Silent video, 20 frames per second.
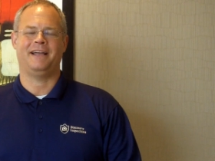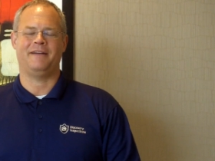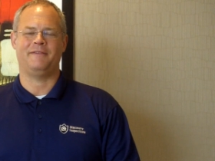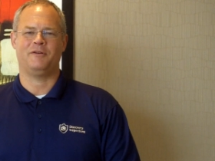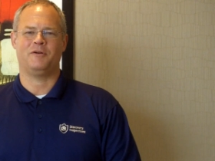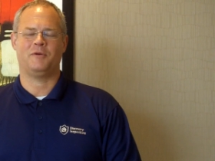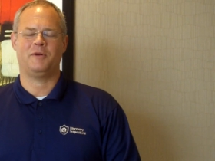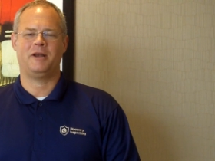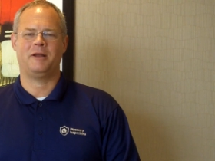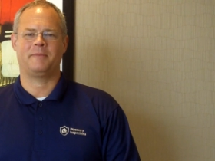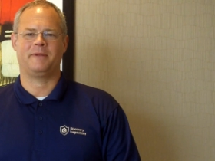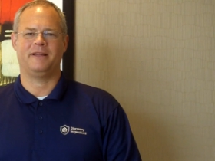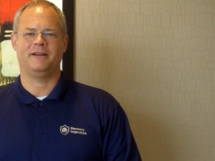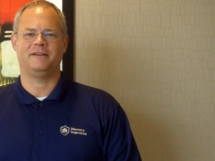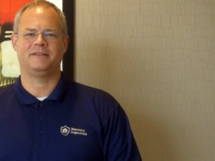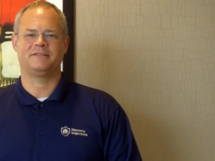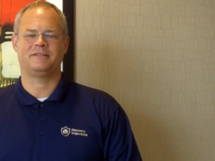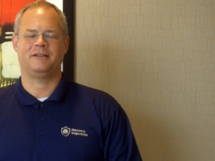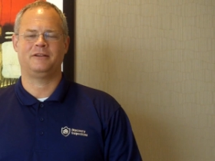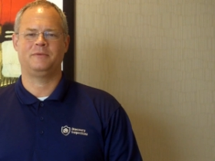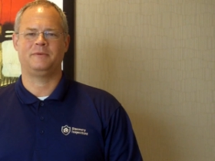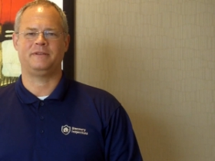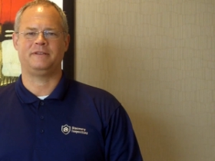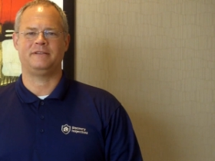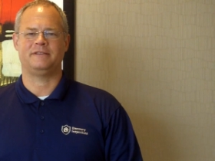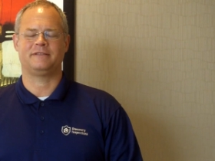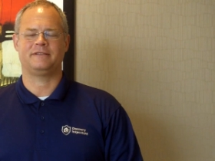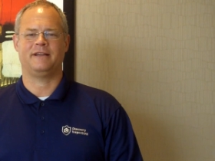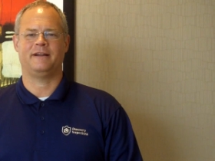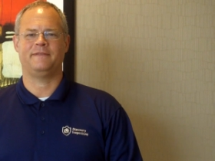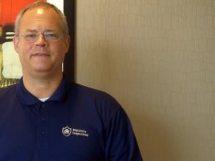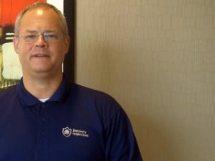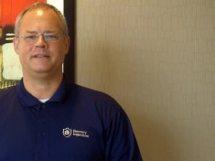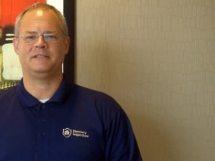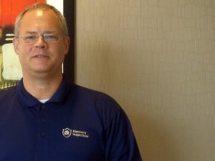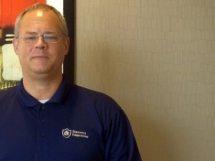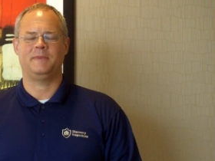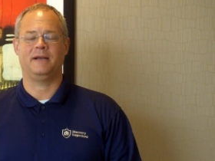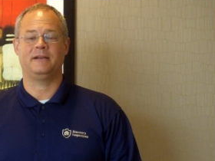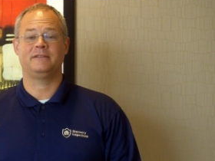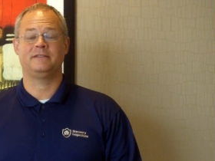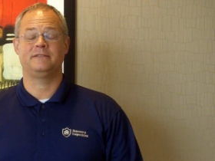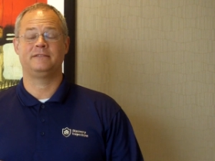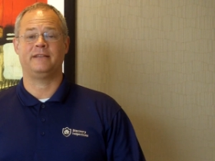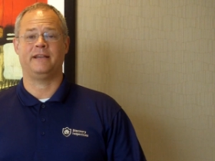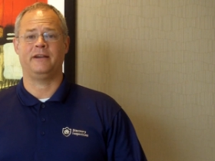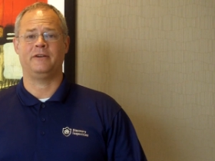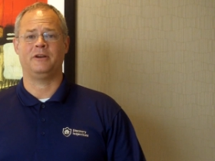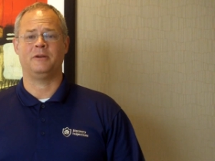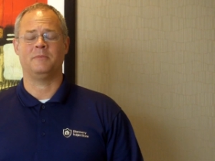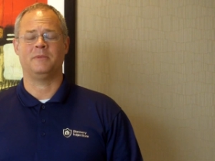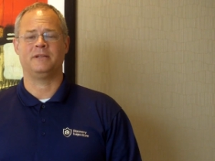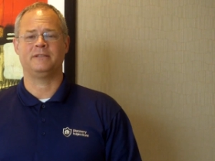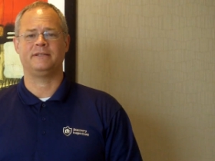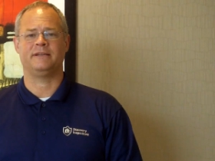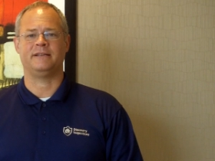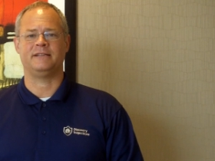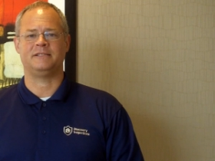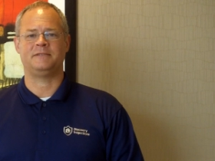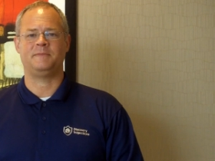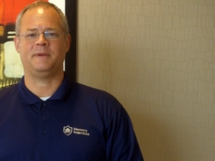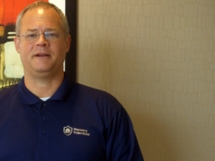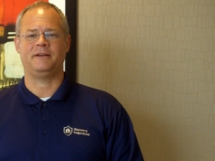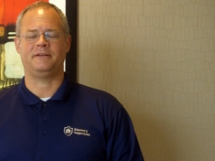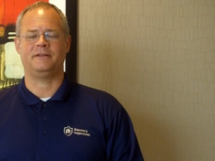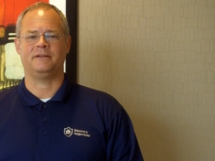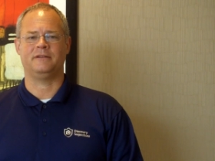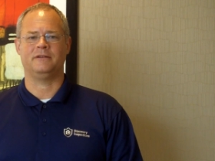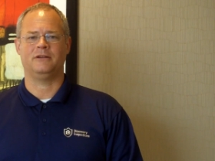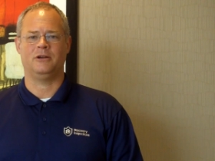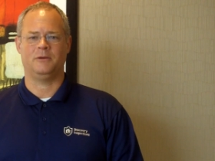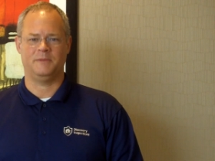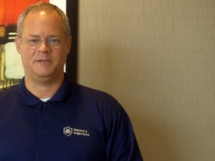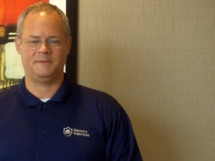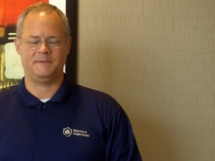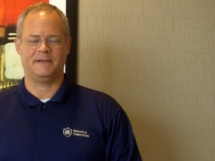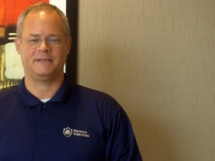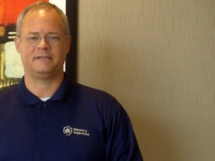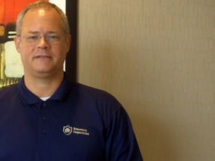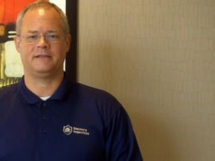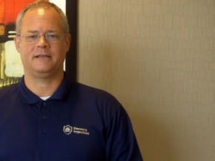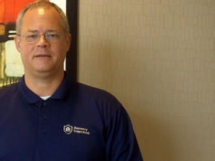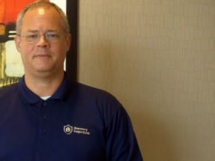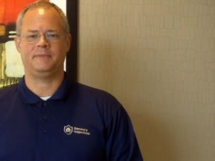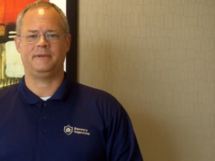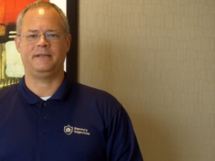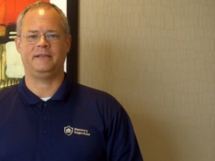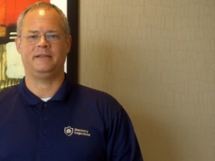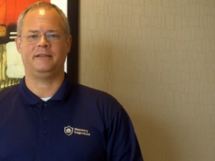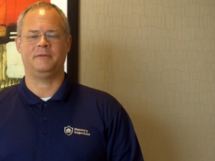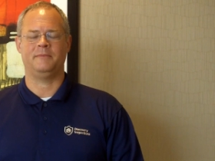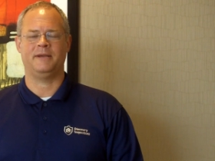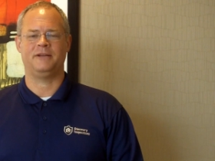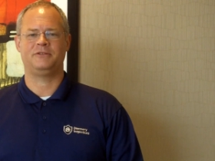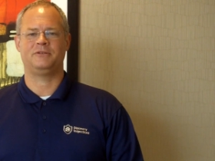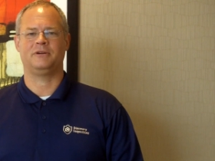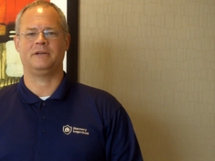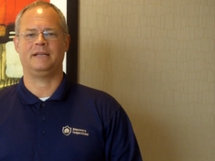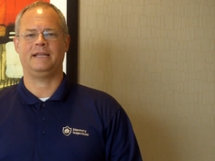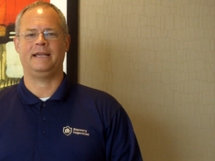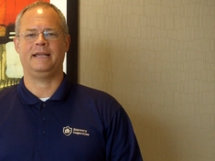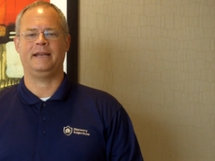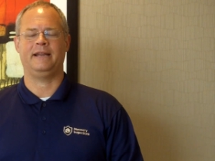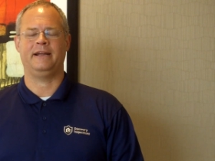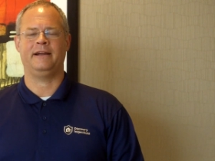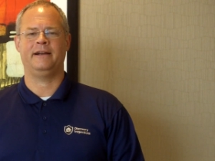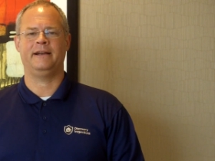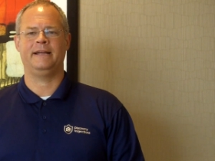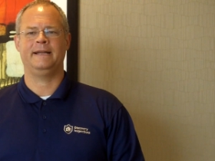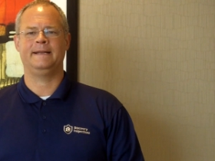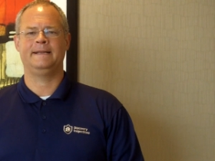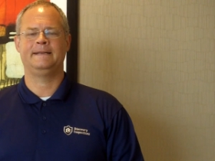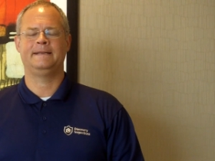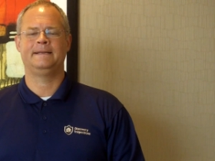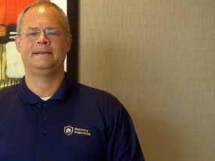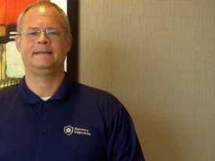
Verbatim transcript: Hi everyone, I'm Gary Sloan with Discovery Inspections. I own a multi-inspector home inspection company in the metro Atlanta area.